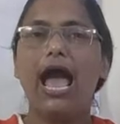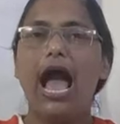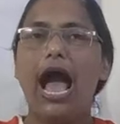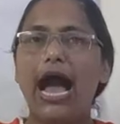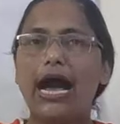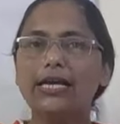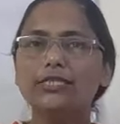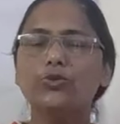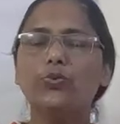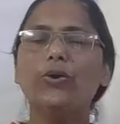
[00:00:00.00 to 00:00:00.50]

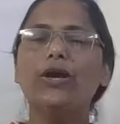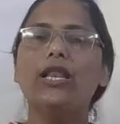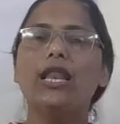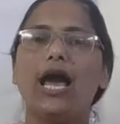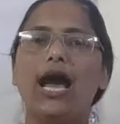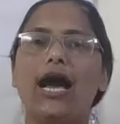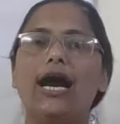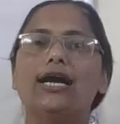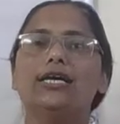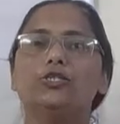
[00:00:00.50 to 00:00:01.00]
as well
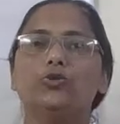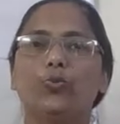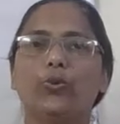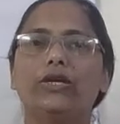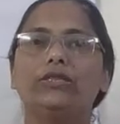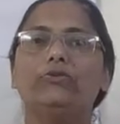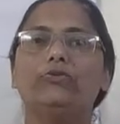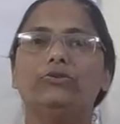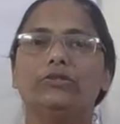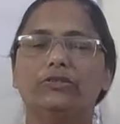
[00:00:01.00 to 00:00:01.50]
as
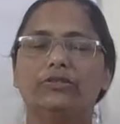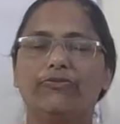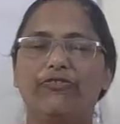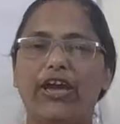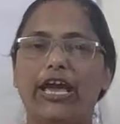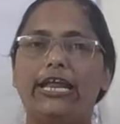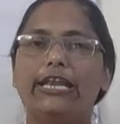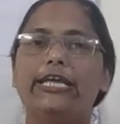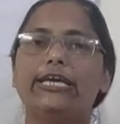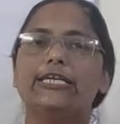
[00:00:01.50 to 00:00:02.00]
with
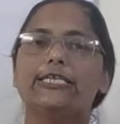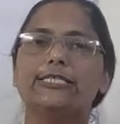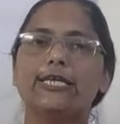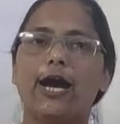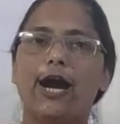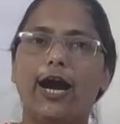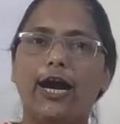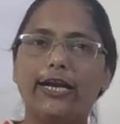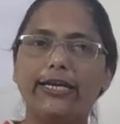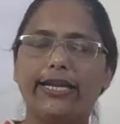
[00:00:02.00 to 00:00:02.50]
various
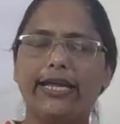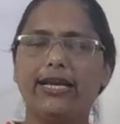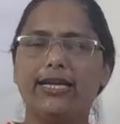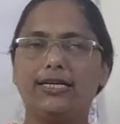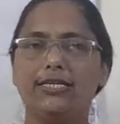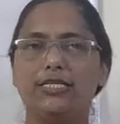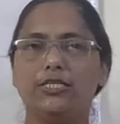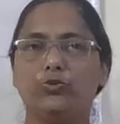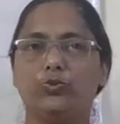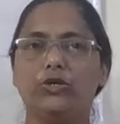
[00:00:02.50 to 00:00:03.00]

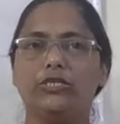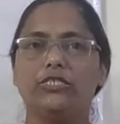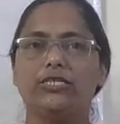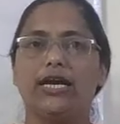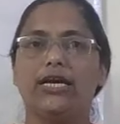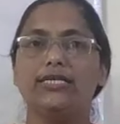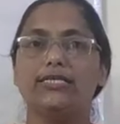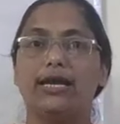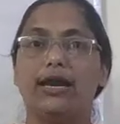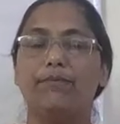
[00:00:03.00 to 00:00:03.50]
articles which
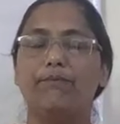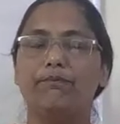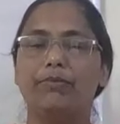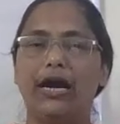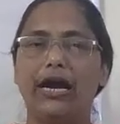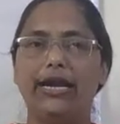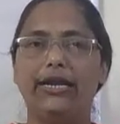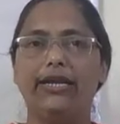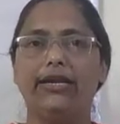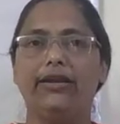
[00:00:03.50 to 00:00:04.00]
are
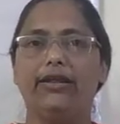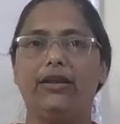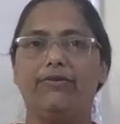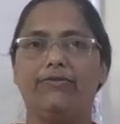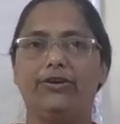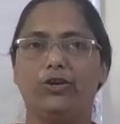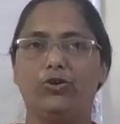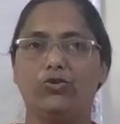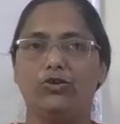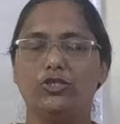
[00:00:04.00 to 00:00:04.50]
embodied in
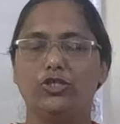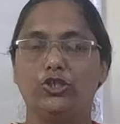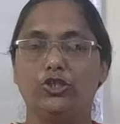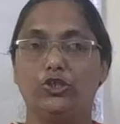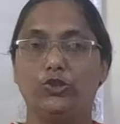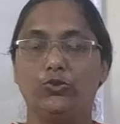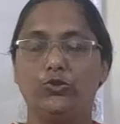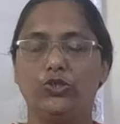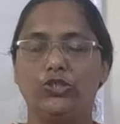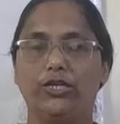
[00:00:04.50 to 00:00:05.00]
our
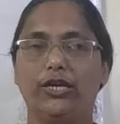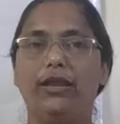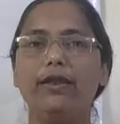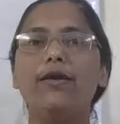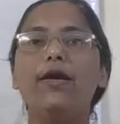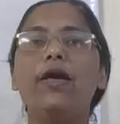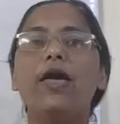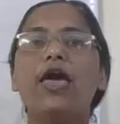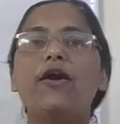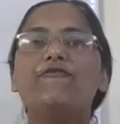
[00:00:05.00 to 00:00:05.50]
constitution,
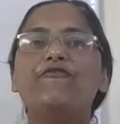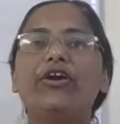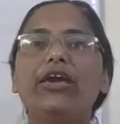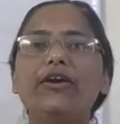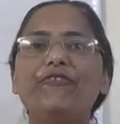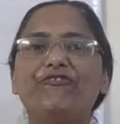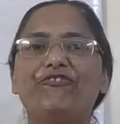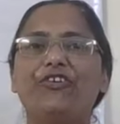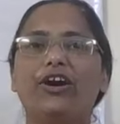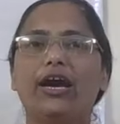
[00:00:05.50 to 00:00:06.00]

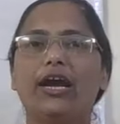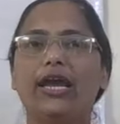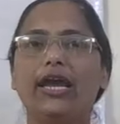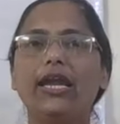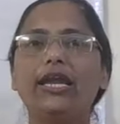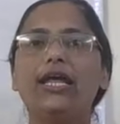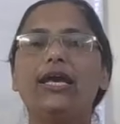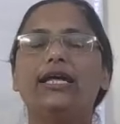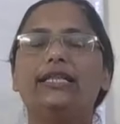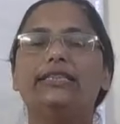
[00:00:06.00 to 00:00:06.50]
we
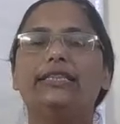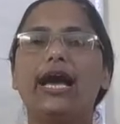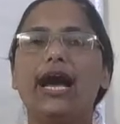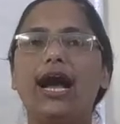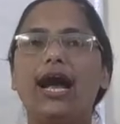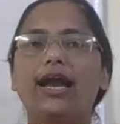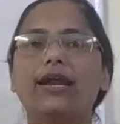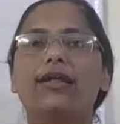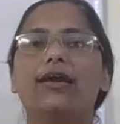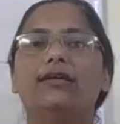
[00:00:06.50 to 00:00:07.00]
find
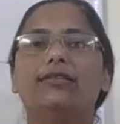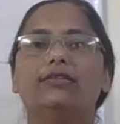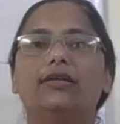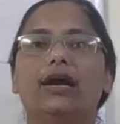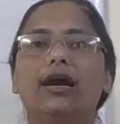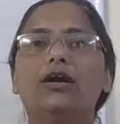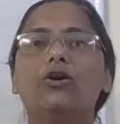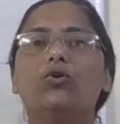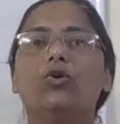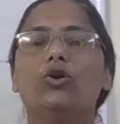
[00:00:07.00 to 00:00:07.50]
that
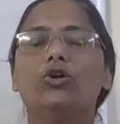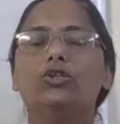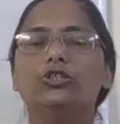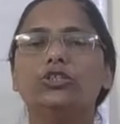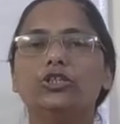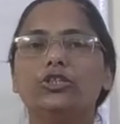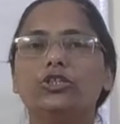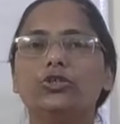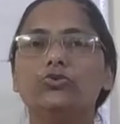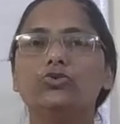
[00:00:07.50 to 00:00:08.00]
the
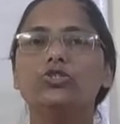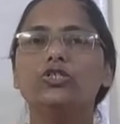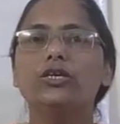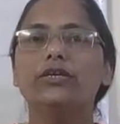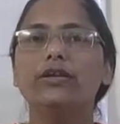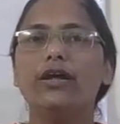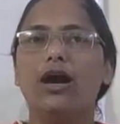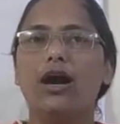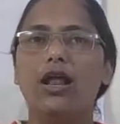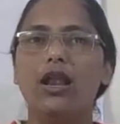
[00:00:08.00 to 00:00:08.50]

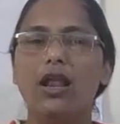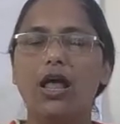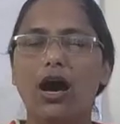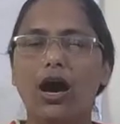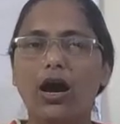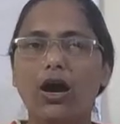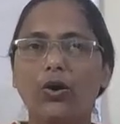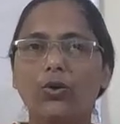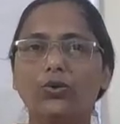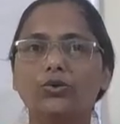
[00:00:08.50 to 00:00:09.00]
constitution
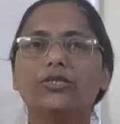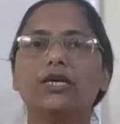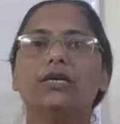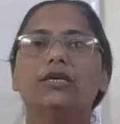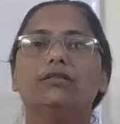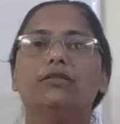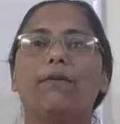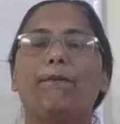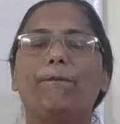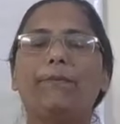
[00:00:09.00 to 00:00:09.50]
allows
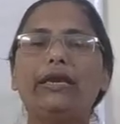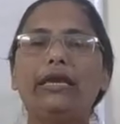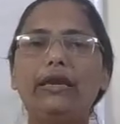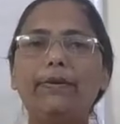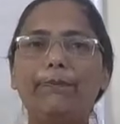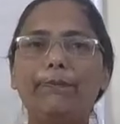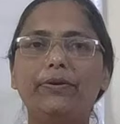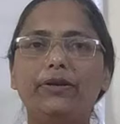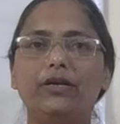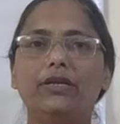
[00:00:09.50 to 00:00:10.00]
the
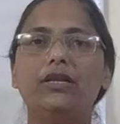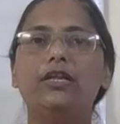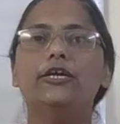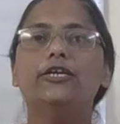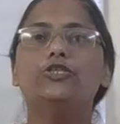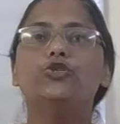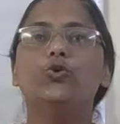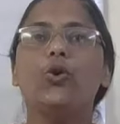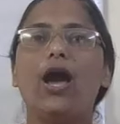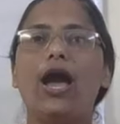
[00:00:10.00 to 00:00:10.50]
people
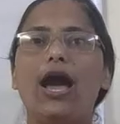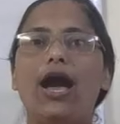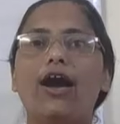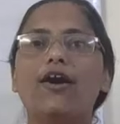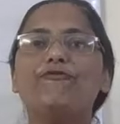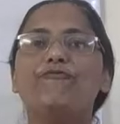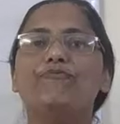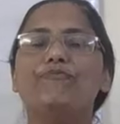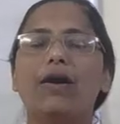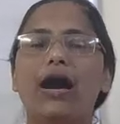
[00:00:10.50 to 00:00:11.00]
to
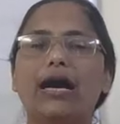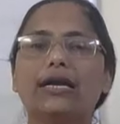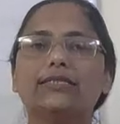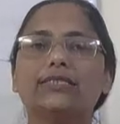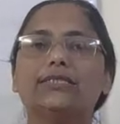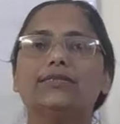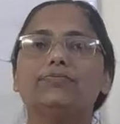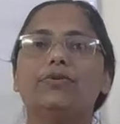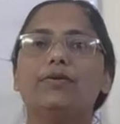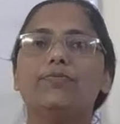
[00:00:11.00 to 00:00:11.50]
have
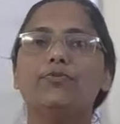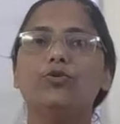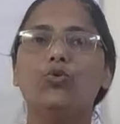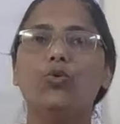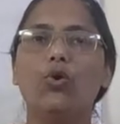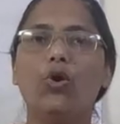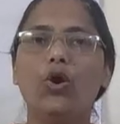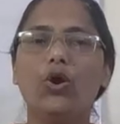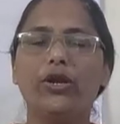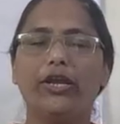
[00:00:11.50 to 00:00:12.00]
maximum
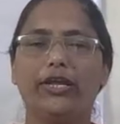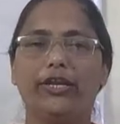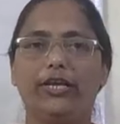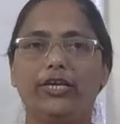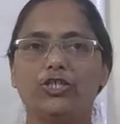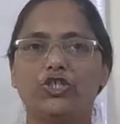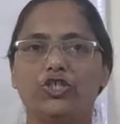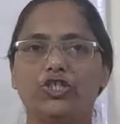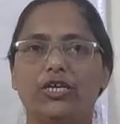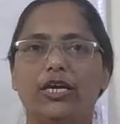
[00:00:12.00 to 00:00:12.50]

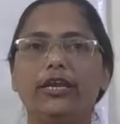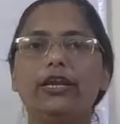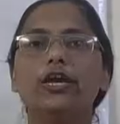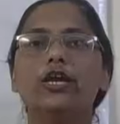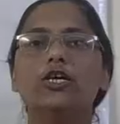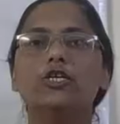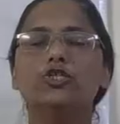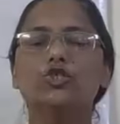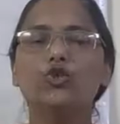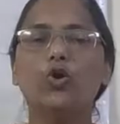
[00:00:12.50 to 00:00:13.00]
coordination
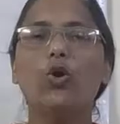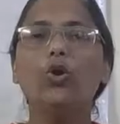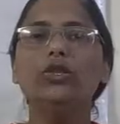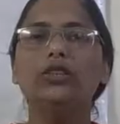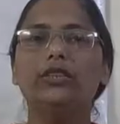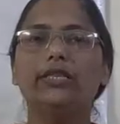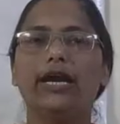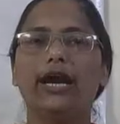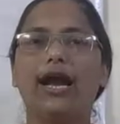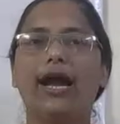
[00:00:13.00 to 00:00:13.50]

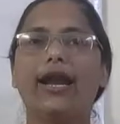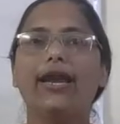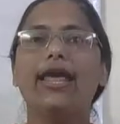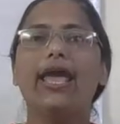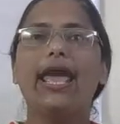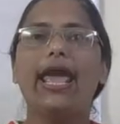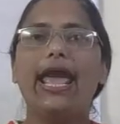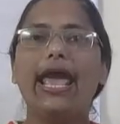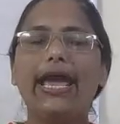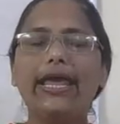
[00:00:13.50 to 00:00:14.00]
so that
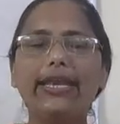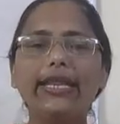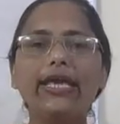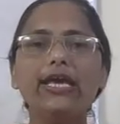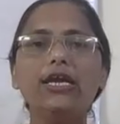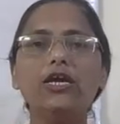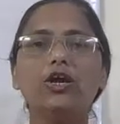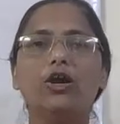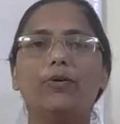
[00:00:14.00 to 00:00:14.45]
any